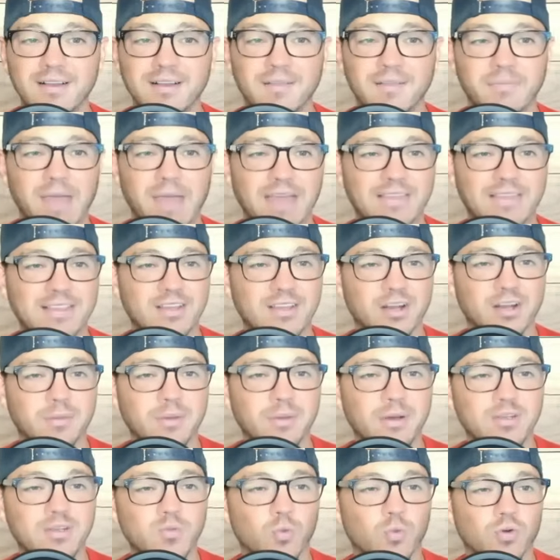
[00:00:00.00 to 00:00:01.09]
I think they're going to be
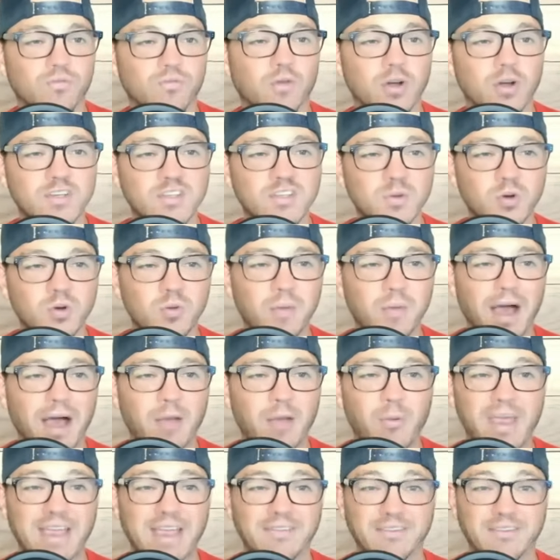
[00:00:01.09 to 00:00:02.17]
much more versatile by
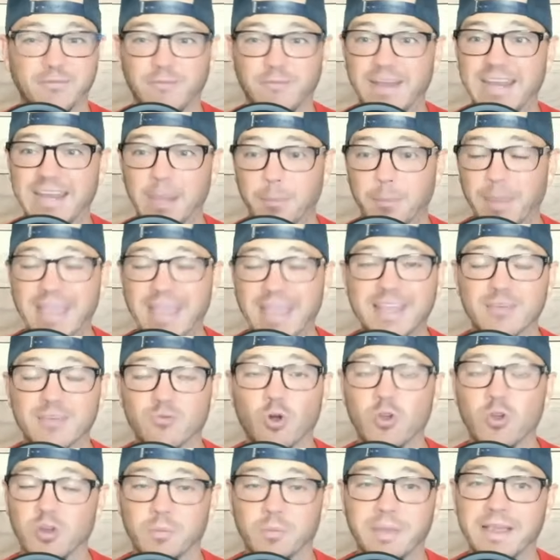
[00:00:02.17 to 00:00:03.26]
way of defending pick and
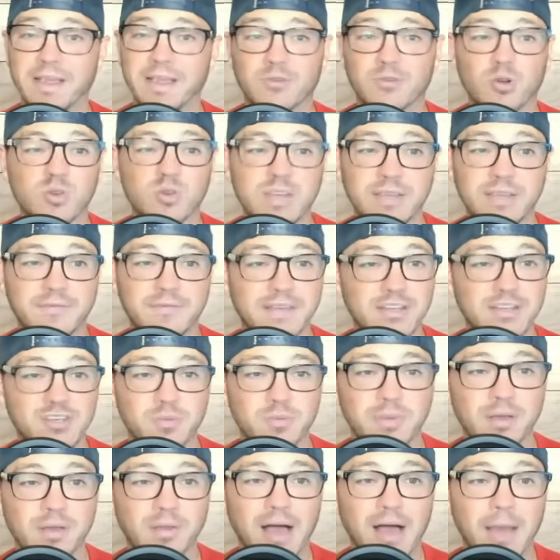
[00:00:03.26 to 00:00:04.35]
roll. Your pick and roll defense should
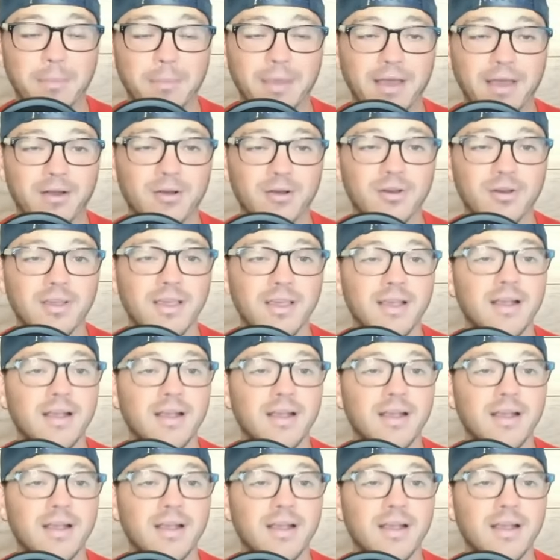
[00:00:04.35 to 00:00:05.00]
be a lot better.